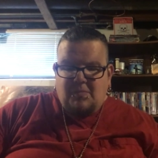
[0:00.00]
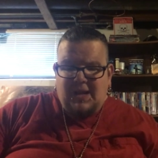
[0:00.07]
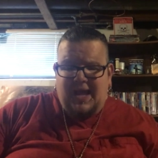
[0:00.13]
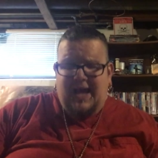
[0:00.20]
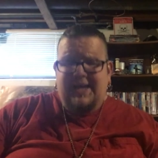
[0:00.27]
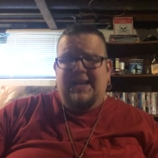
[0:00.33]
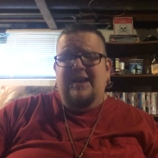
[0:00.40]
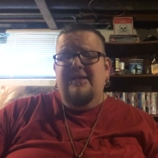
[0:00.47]

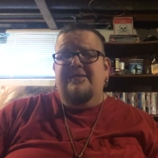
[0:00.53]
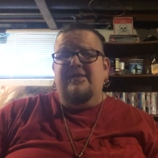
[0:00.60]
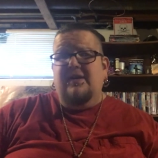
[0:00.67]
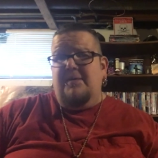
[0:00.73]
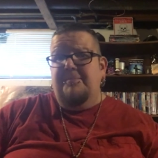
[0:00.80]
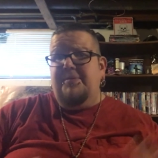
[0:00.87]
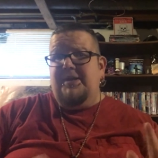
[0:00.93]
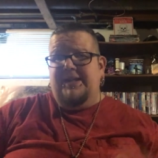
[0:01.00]
I needed to
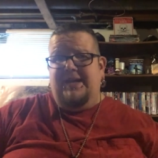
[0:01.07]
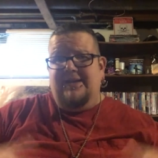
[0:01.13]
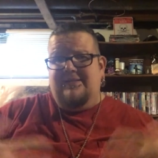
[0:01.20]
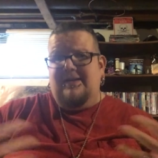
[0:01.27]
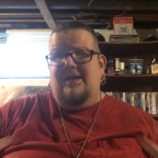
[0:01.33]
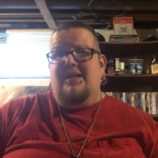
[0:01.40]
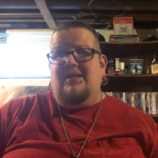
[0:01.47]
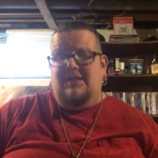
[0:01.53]
complete
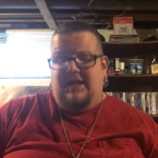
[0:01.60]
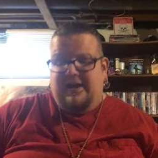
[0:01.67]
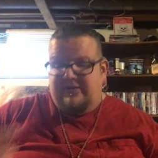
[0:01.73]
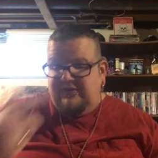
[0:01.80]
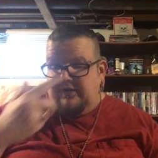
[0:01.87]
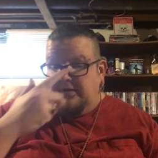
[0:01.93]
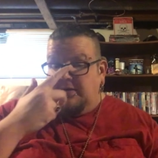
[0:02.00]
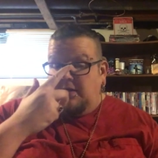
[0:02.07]
a
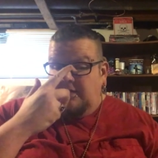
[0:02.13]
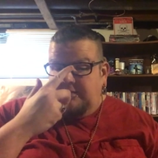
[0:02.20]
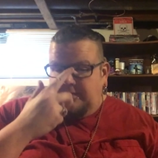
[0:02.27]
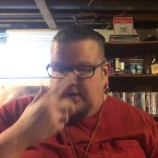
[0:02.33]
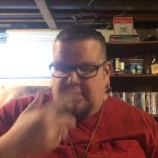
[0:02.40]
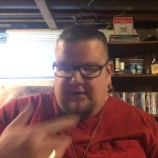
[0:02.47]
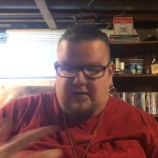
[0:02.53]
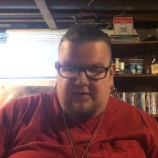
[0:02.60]
collection of, uh,
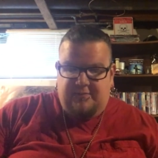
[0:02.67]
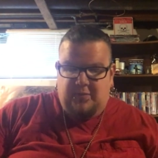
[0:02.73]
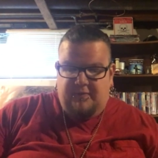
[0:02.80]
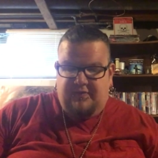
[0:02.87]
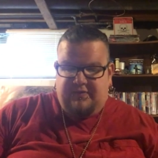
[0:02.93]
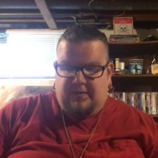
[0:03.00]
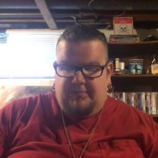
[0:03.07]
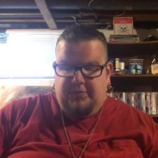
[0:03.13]
of
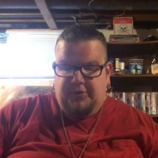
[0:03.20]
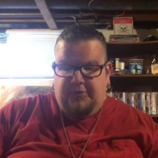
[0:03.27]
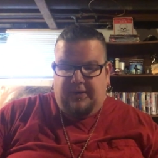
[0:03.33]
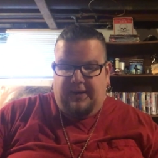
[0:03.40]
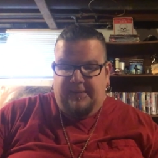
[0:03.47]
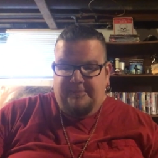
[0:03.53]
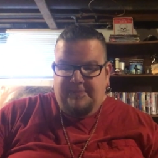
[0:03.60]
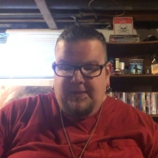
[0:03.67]
movies on
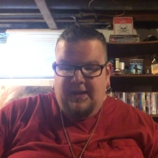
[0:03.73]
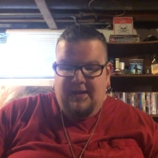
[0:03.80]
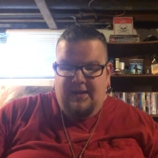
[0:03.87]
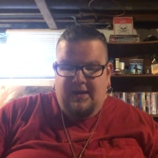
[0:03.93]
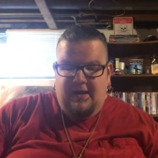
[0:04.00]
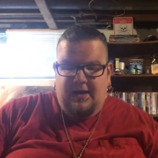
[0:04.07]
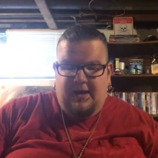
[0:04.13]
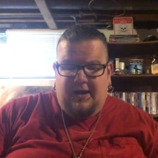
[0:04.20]
Blu-ray.
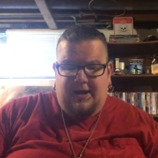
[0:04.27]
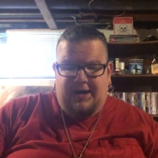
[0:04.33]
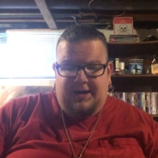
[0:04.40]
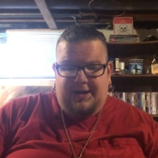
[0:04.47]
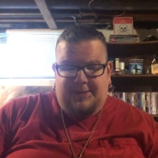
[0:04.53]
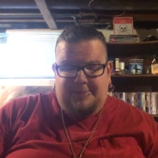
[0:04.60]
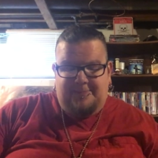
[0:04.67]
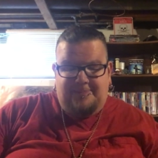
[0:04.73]

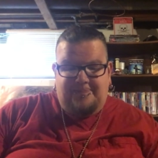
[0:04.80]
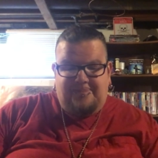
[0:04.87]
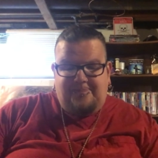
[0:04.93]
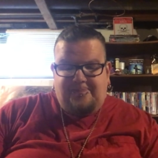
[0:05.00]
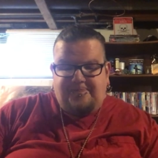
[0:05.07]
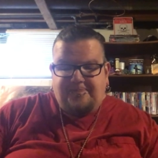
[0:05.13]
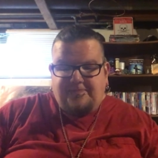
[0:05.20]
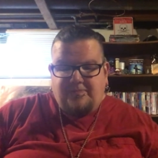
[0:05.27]
Um,
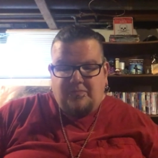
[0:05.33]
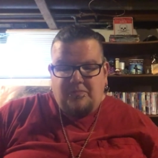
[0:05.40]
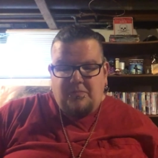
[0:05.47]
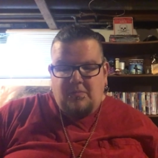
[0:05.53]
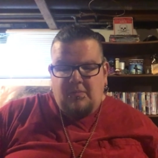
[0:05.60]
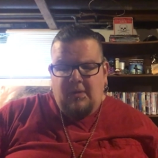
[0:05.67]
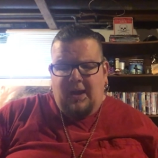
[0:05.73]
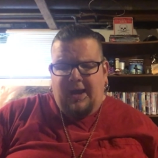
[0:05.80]

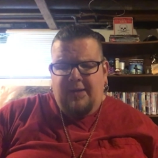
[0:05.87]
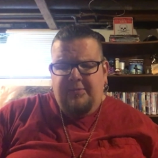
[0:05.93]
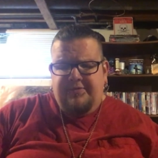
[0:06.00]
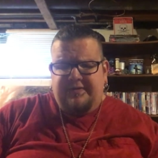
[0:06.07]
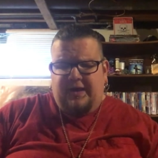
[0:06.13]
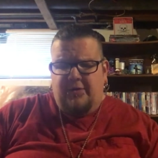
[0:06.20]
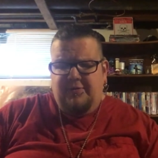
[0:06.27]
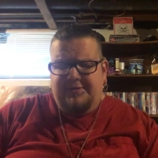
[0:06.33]
I was
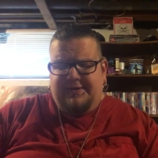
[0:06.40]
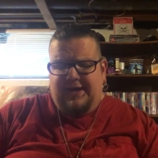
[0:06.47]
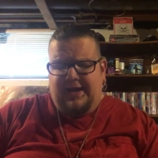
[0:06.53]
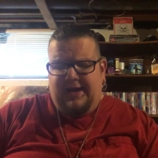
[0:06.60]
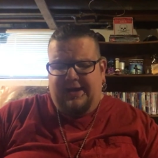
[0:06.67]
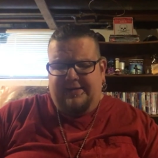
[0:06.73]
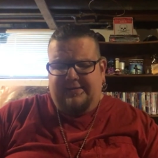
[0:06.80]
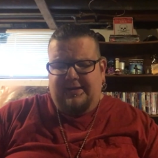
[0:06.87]
out
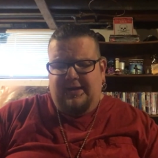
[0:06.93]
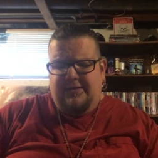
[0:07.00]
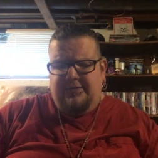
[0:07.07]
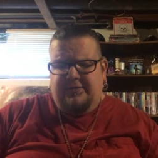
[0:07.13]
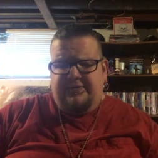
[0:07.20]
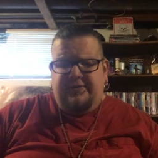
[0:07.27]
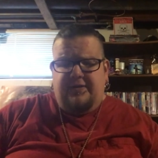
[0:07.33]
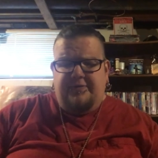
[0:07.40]
at uh,
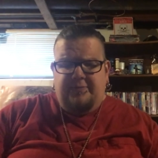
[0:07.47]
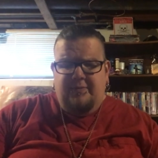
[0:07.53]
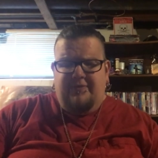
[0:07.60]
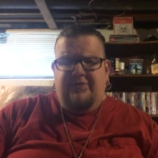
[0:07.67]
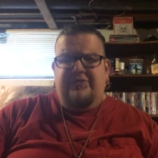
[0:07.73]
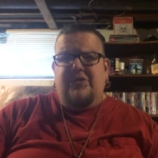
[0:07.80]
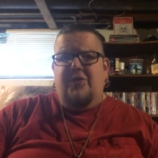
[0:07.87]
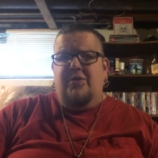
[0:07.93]
there's six
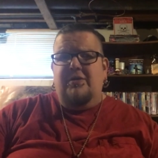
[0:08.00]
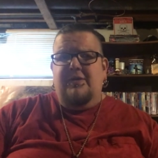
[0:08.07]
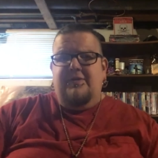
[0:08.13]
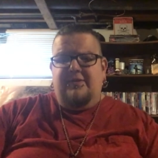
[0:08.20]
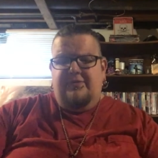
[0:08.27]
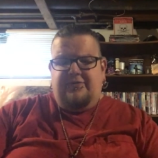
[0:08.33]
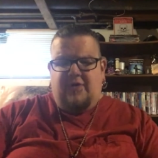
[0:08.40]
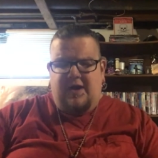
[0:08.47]
movies total in
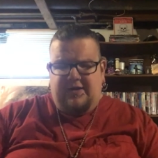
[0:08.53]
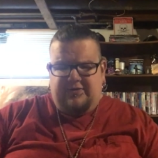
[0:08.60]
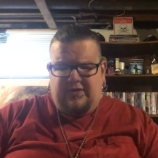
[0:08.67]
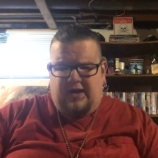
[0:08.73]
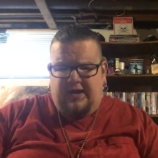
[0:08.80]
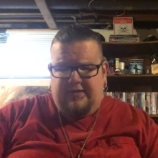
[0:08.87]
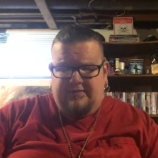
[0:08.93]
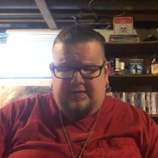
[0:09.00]
this
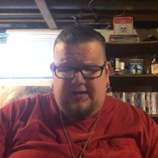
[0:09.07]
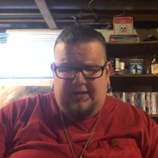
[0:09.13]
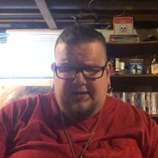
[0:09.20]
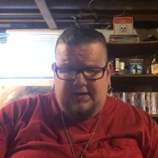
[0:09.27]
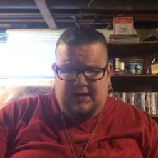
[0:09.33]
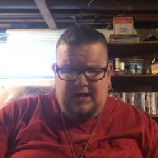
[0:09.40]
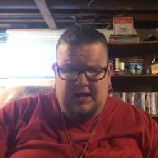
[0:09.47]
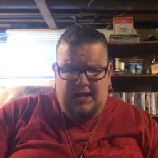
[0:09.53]
franchise,
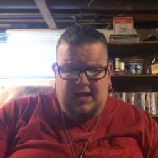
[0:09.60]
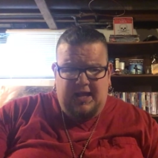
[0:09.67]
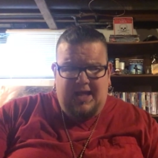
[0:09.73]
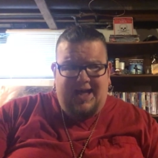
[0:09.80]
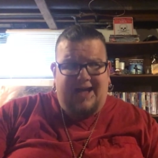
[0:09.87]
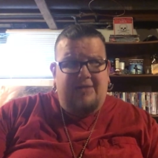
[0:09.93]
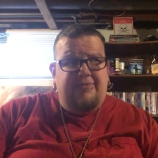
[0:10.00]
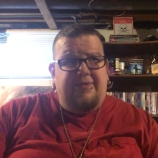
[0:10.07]
and
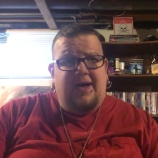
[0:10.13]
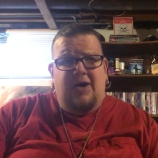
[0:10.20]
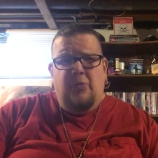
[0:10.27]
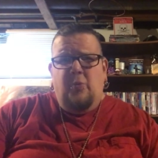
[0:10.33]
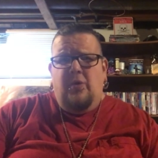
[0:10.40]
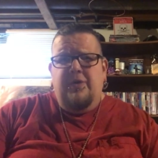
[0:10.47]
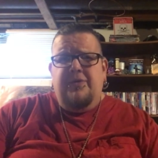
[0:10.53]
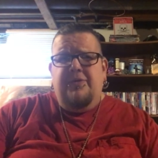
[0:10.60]
I found
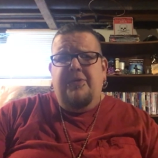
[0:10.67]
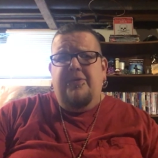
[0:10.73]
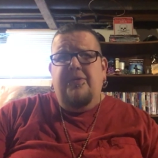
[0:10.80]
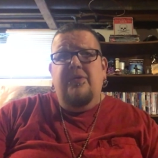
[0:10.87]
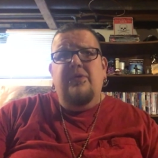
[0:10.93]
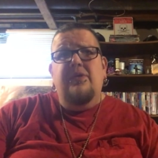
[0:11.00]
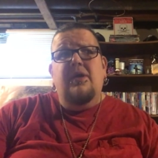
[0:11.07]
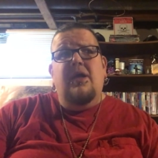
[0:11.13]
one,
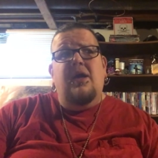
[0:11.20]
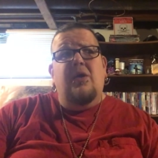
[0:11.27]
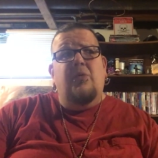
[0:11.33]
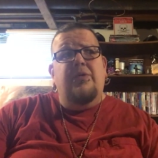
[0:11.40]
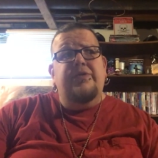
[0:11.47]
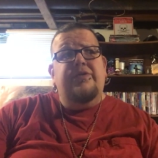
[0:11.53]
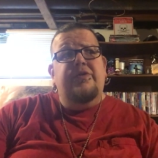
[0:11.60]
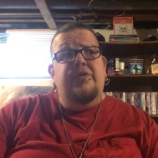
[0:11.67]
uh,
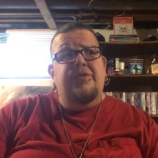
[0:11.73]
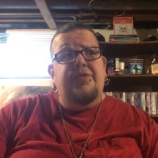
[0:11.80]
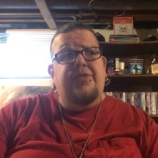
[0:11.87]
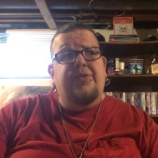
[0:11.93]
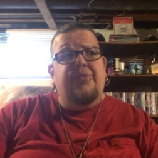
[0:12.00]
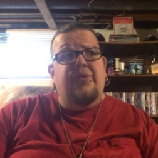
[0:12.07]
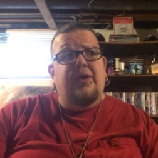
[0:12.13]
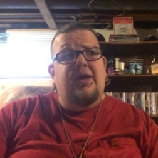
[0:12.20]
one, two, and
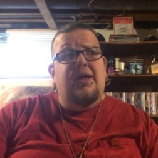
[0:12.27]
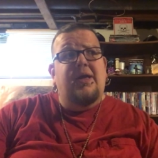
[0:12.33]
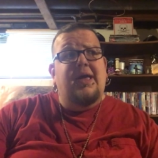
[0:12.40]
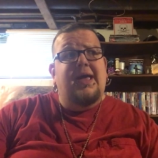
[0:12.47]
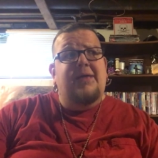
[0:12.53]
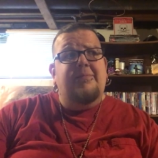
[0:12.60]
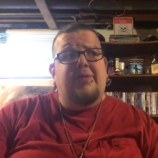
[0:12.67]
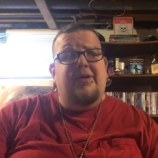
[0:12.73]
three,
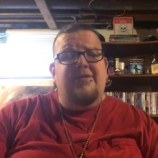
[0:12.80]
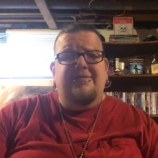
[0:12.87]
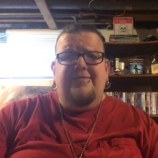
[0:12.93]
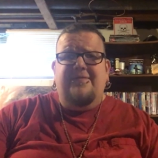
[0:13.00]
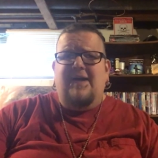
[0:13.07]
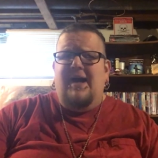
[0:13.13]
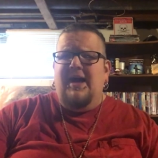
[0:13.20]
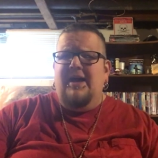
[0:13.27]
and part
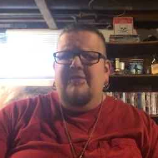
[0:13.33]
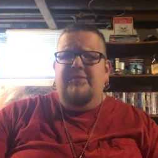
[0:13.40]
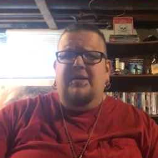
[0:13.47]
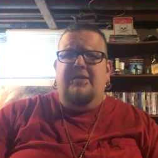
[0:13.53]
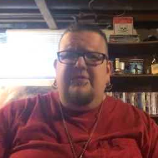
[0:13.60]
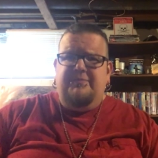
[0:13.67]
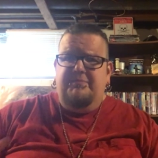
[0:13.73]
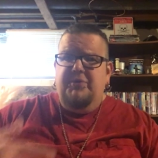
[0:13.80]
five when I
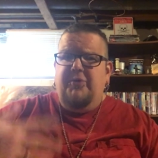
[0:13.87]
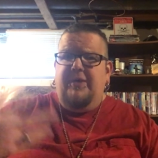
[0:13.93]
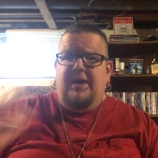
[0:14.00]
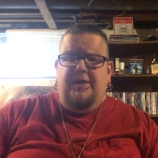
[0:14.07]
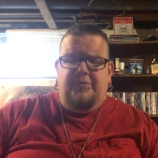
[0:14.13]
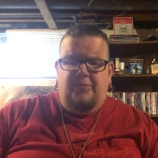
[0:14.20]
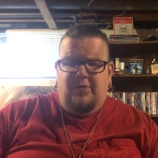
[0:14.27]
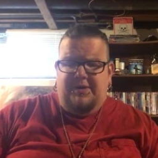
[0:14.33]
was Blu-ray
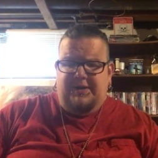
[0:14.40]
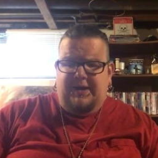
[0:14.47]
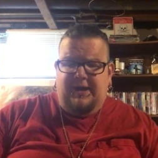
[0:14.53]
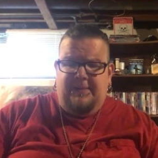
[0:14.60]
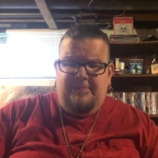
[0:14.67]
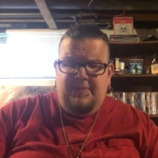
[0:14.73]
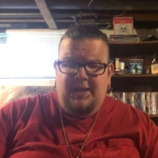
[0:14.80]
hunting one day.